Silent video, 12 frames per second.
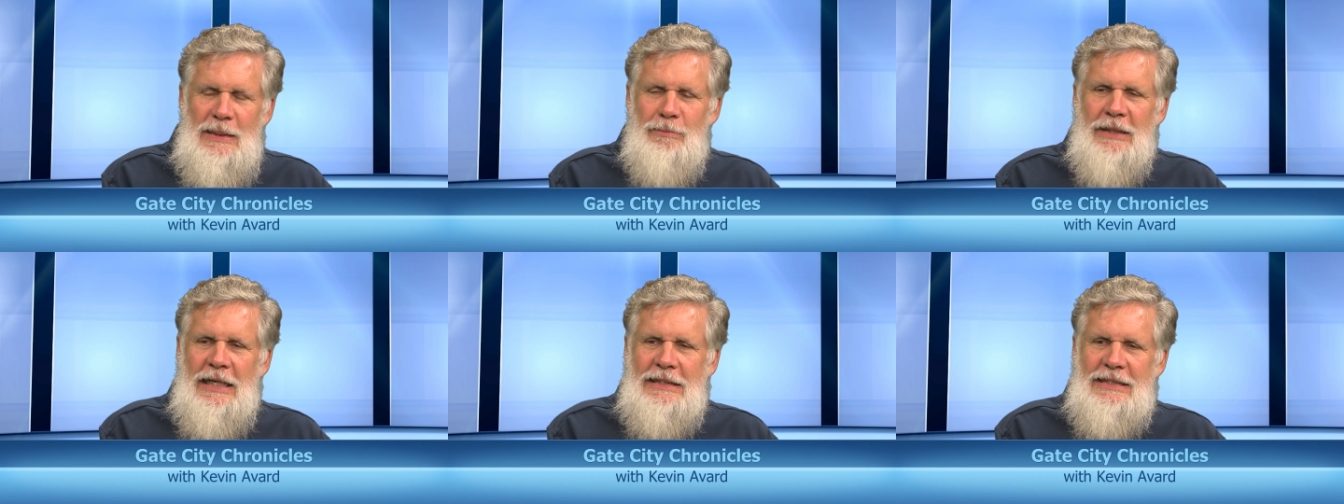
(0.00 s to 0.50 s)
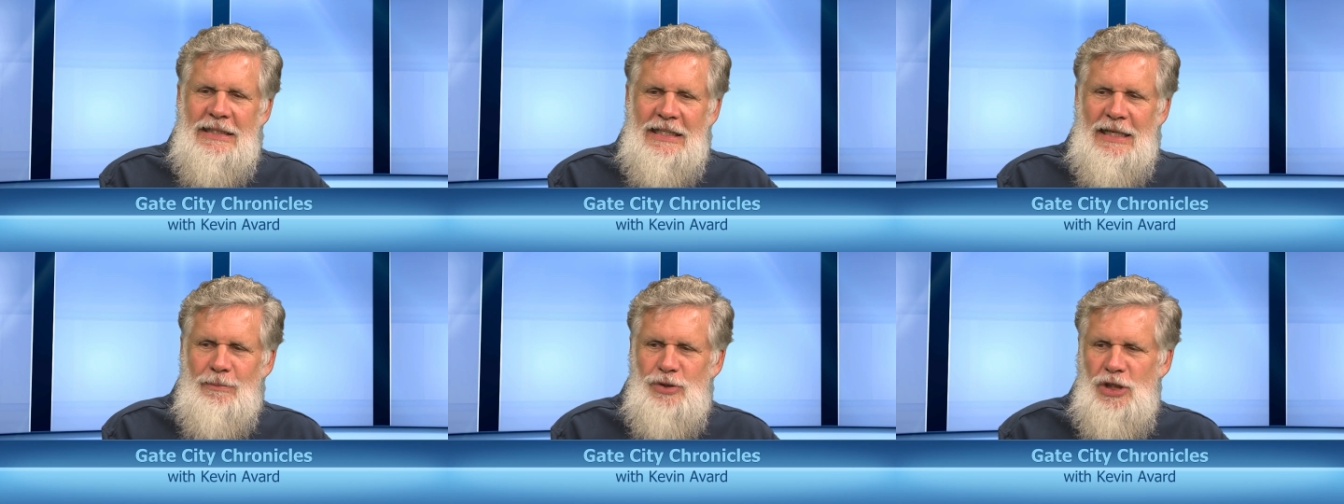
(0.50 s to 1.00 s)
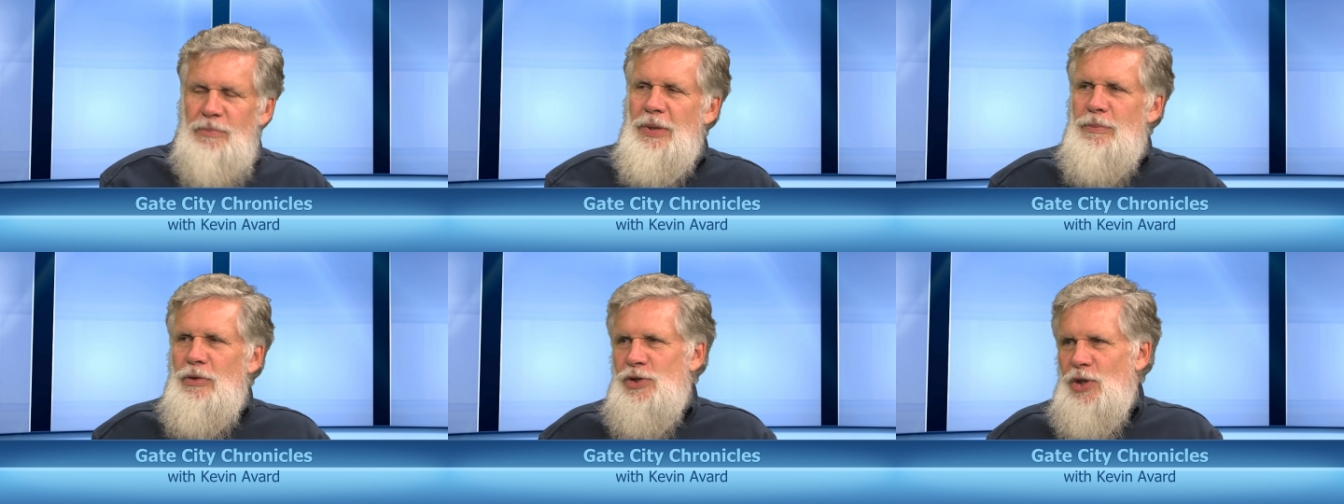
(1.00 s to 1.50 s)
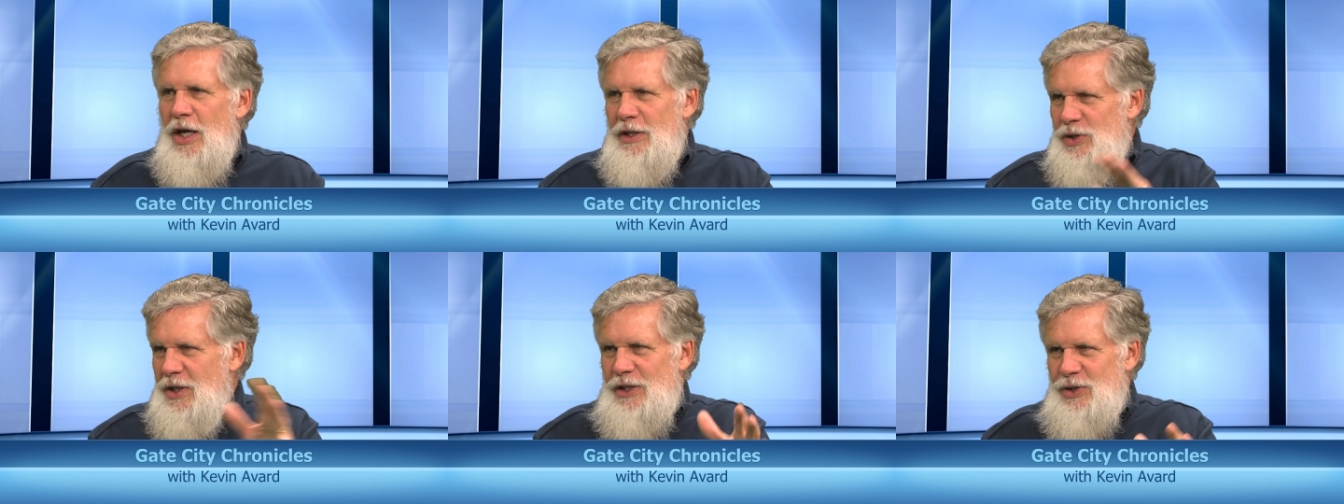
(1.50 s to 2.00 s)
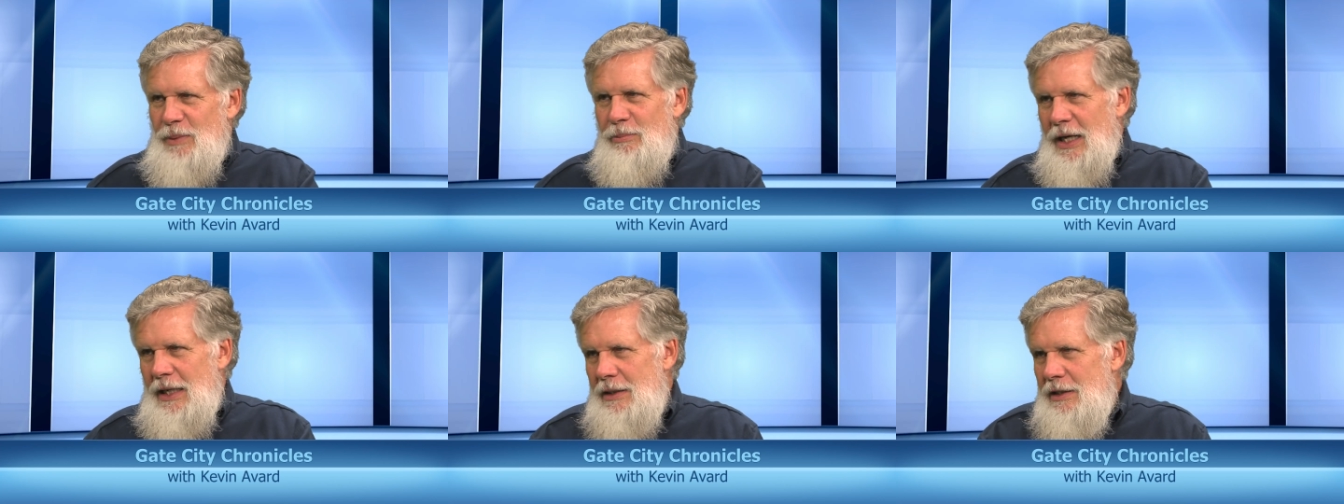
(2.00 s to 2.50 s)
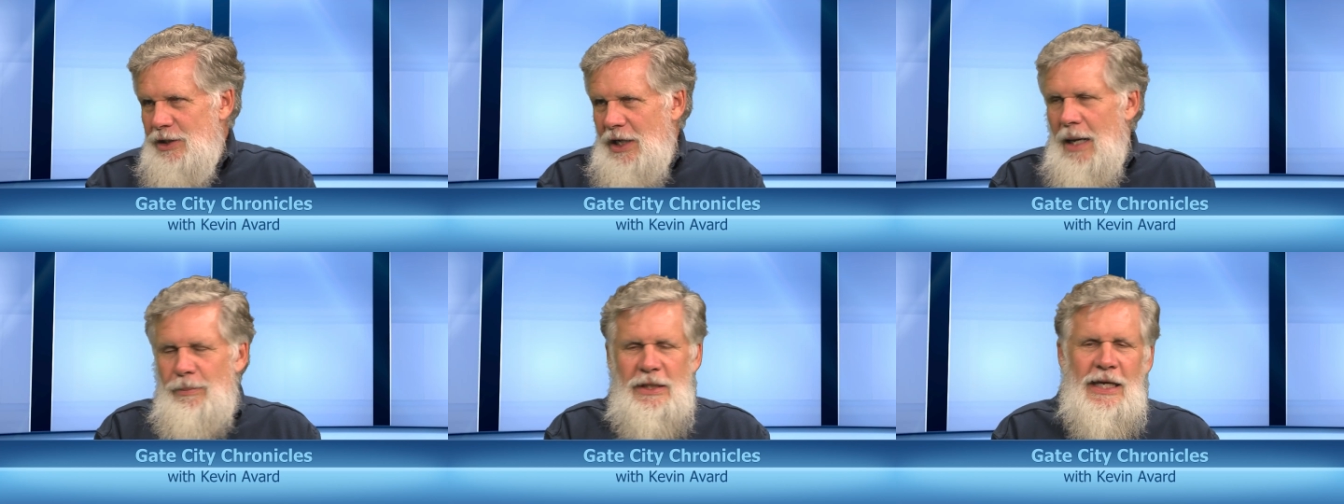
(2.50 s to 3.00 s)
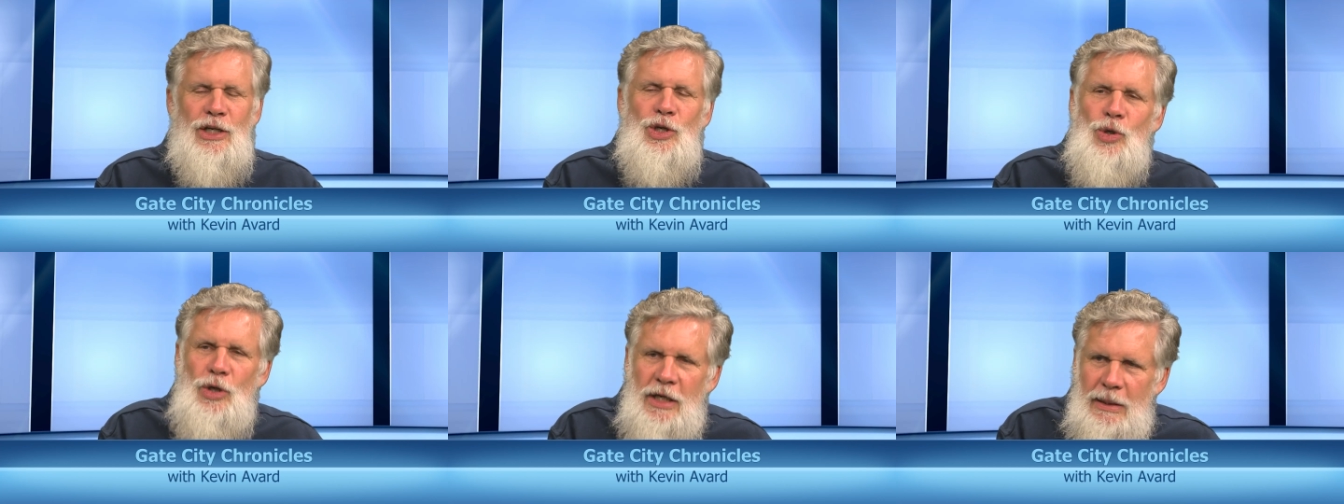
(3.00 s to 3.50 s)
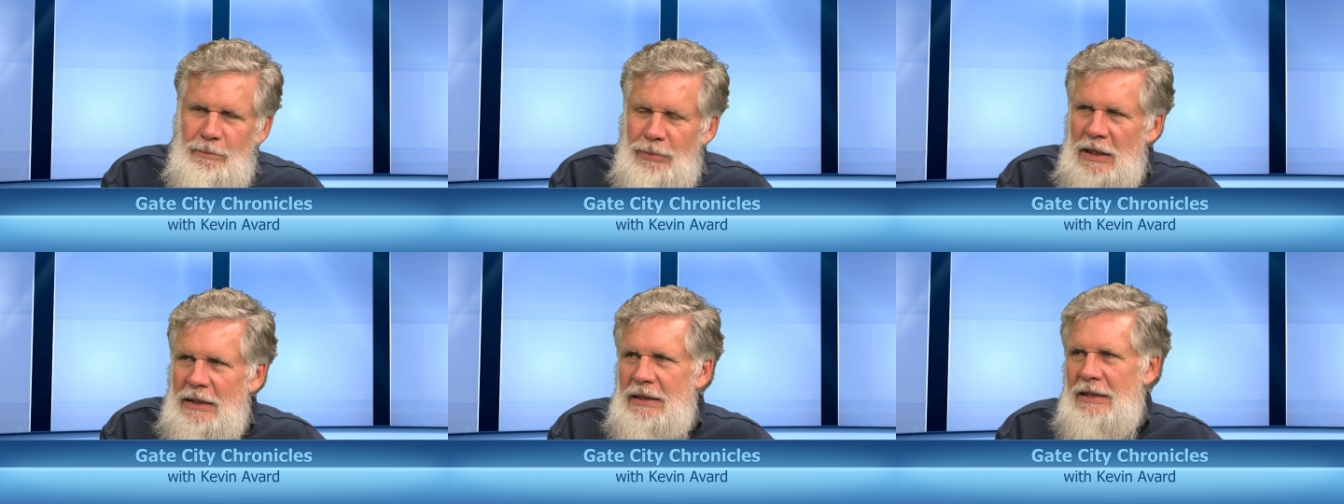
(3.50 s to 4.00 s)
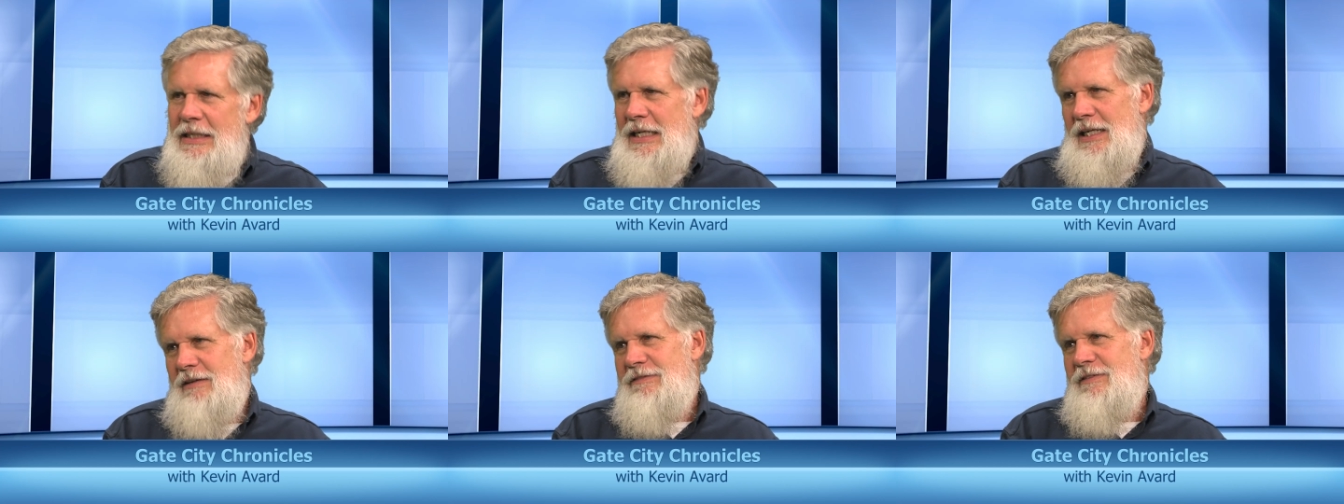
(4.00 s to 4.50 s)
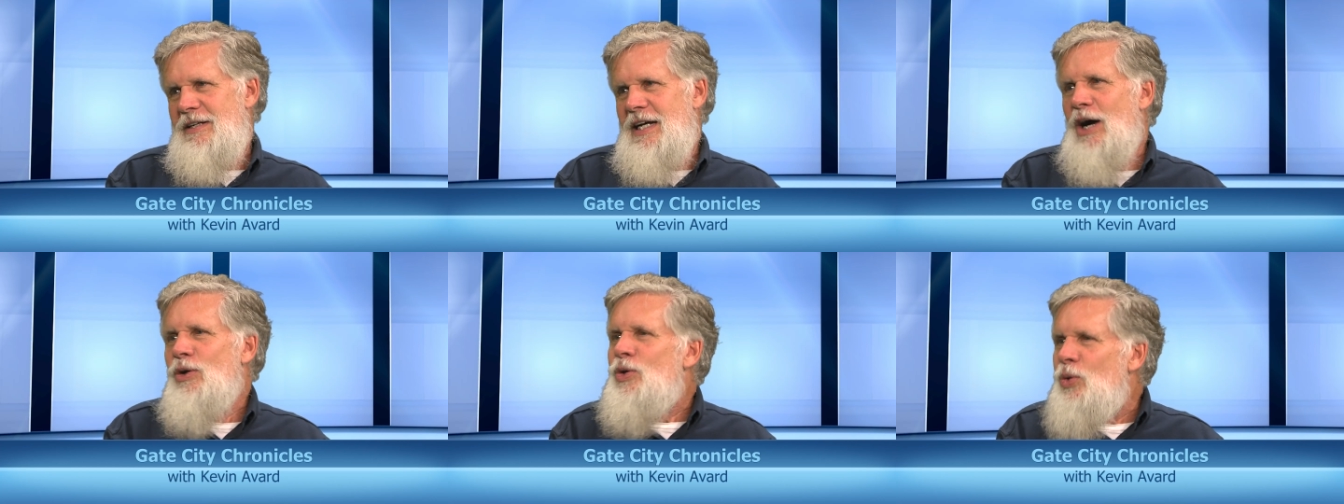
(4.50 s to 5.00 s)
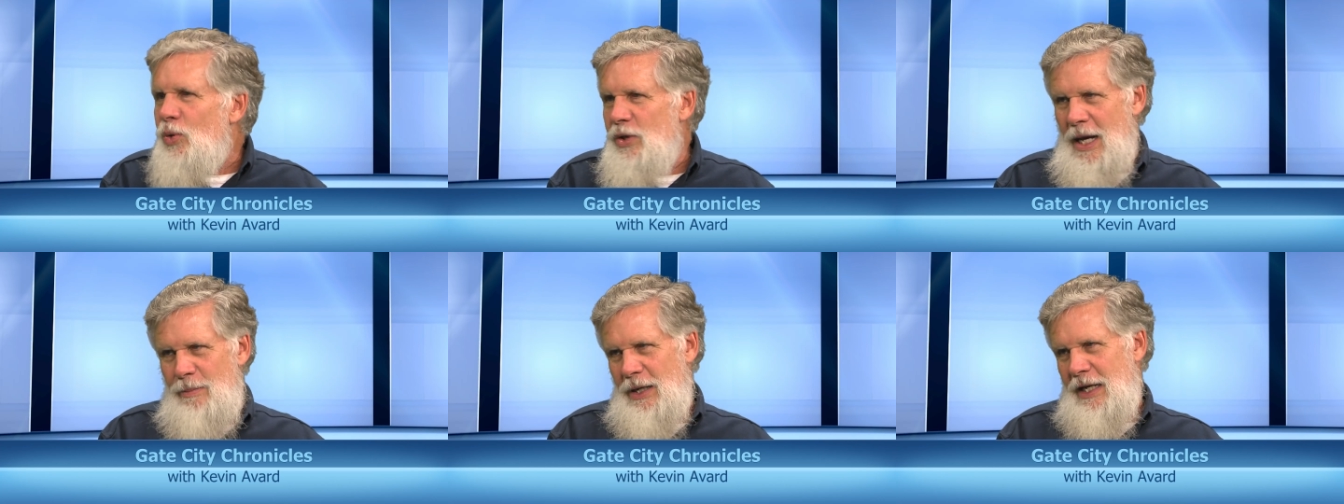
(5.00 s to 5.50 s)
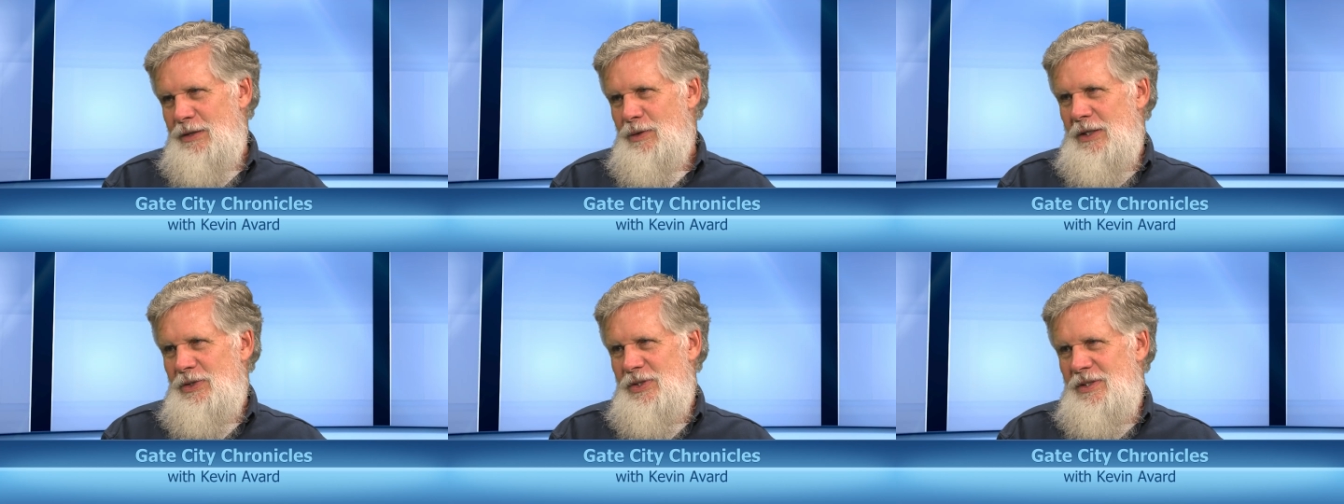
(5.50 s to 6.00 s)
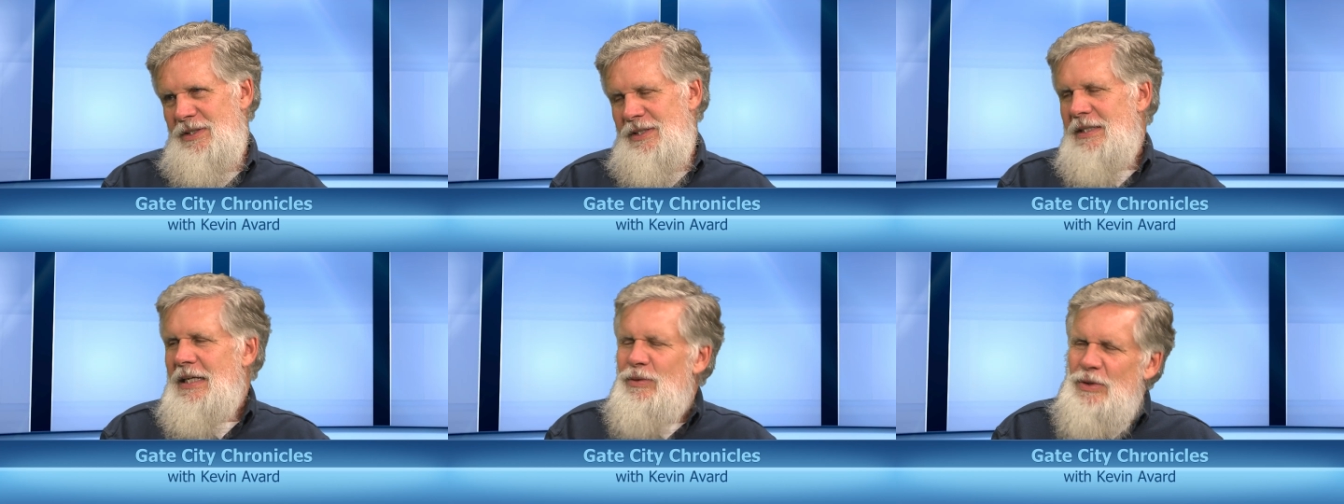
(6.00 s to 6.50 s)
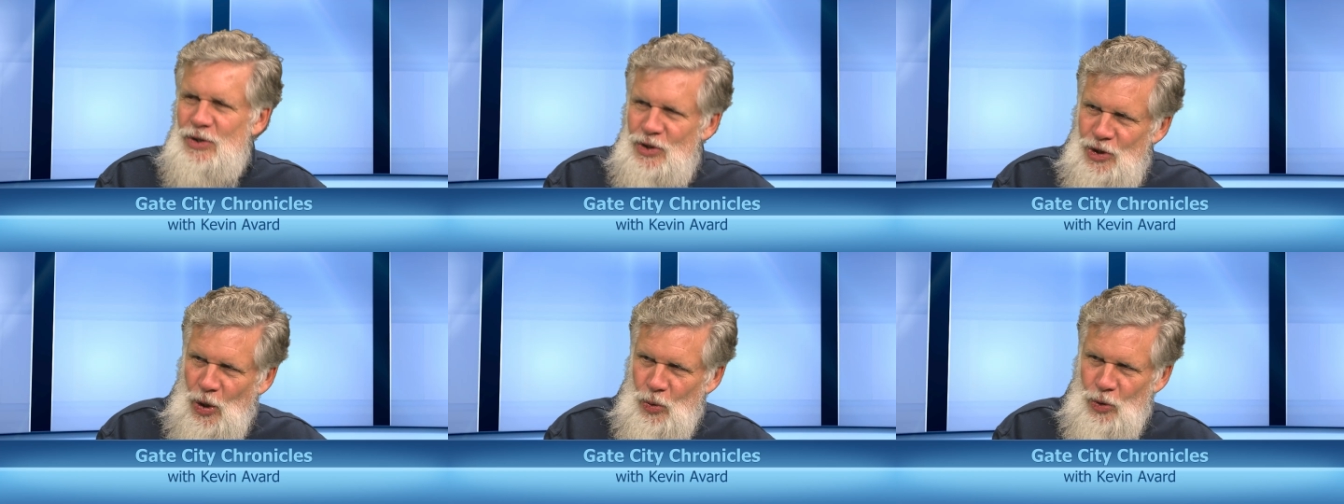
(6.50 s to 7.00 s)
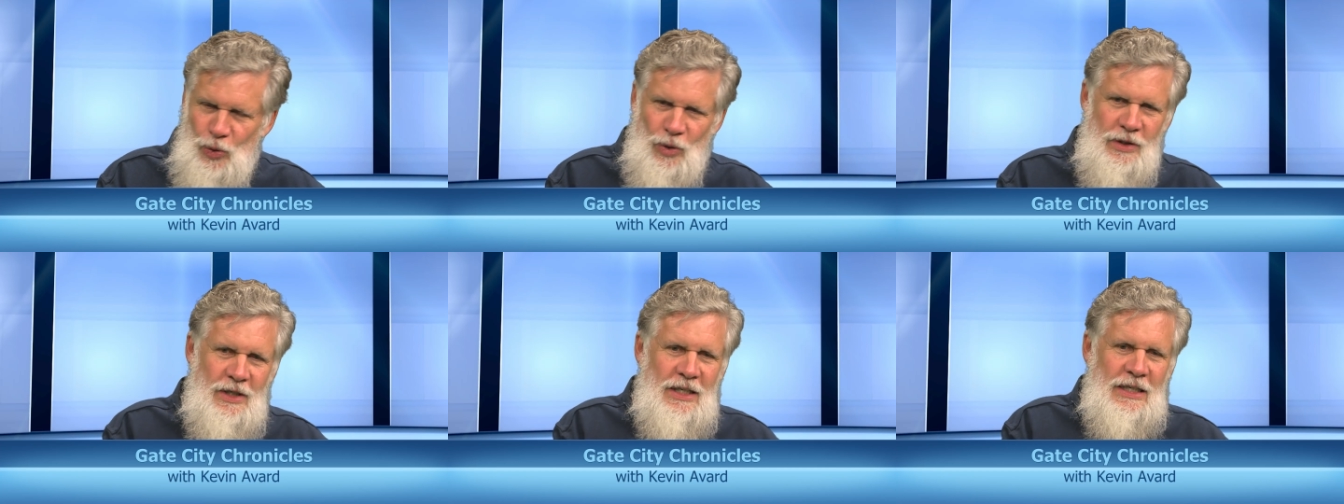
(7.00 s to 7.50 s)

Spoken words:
But some people saw this custom bike in the shop, and they couldn't believe how cool that bike was. It was so cool.